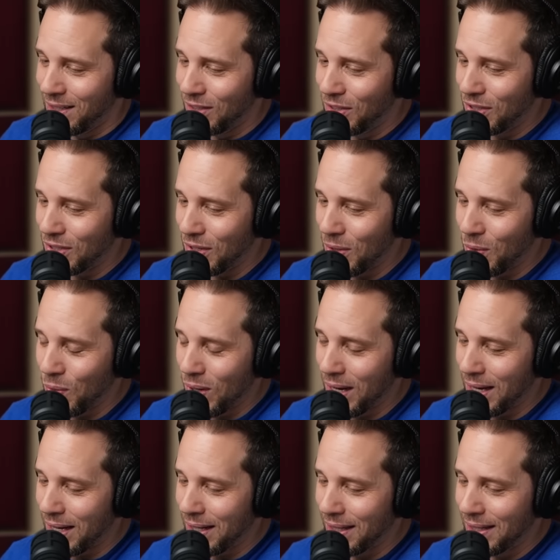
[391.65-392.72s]
Yeah.
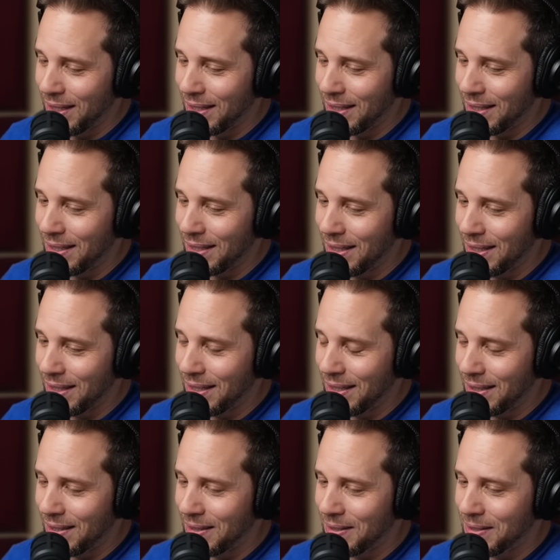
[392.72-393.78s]
So uh, if
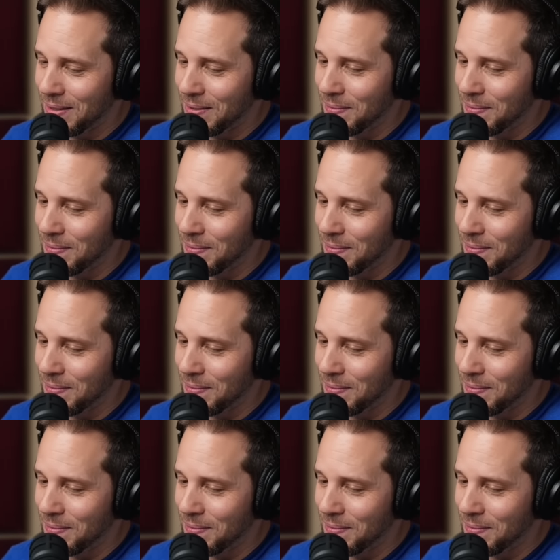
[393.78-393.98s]
this is